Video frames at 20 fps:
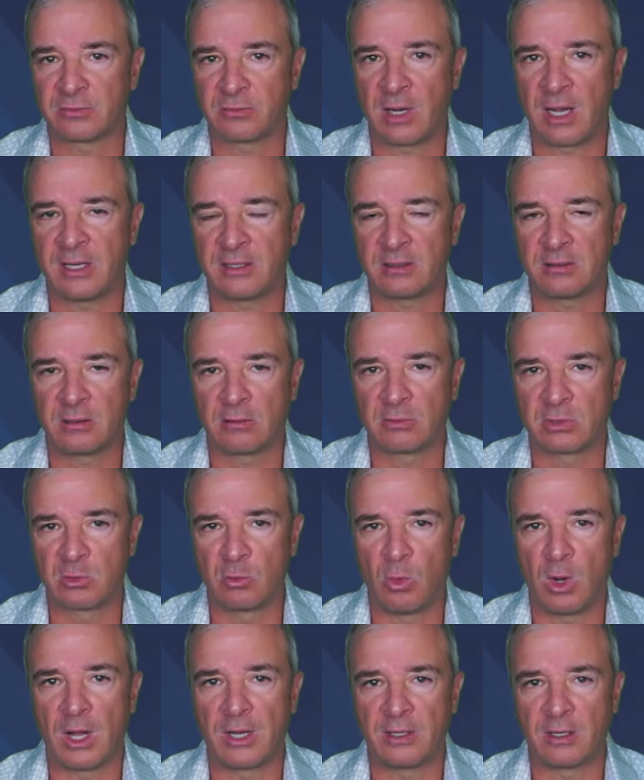Right? There was
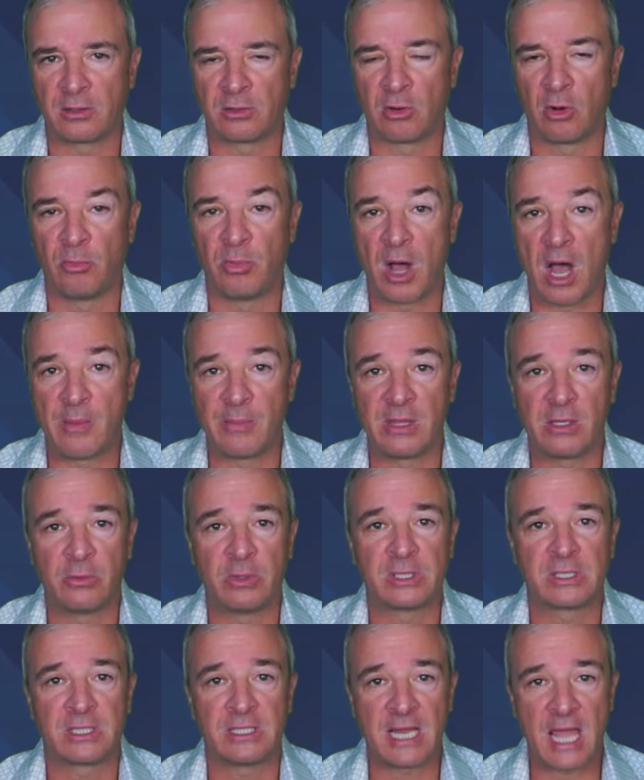one under Obama that
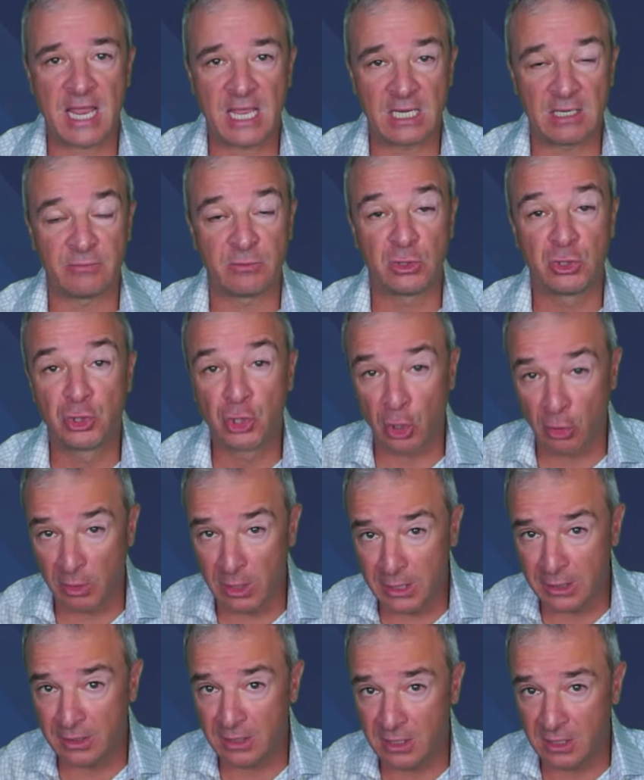was negative
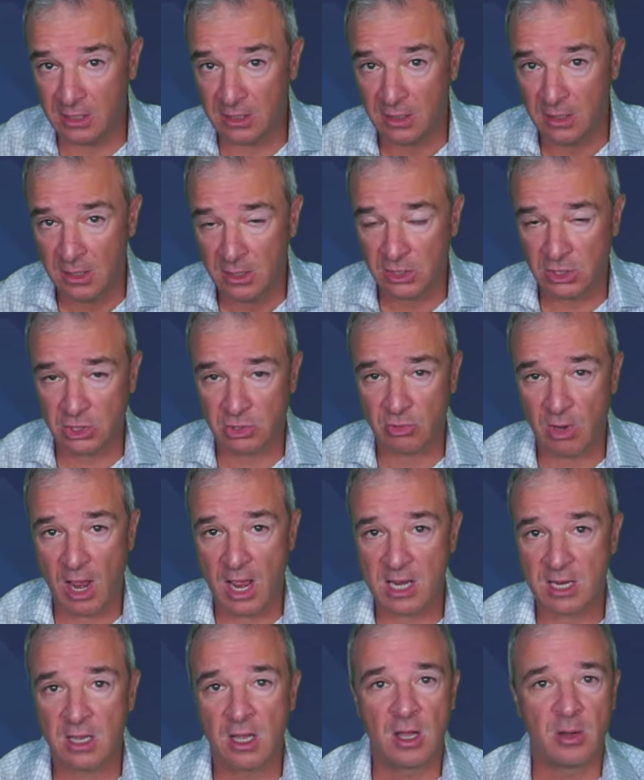during the
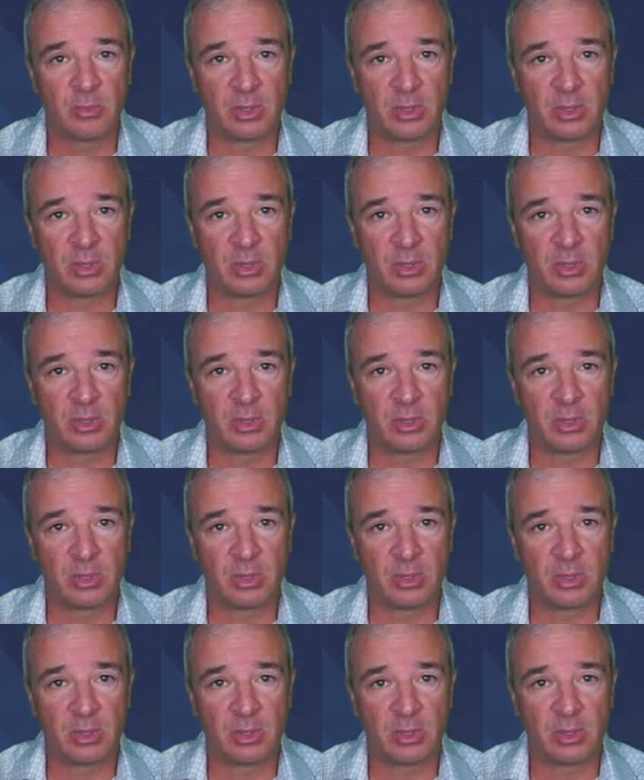strike,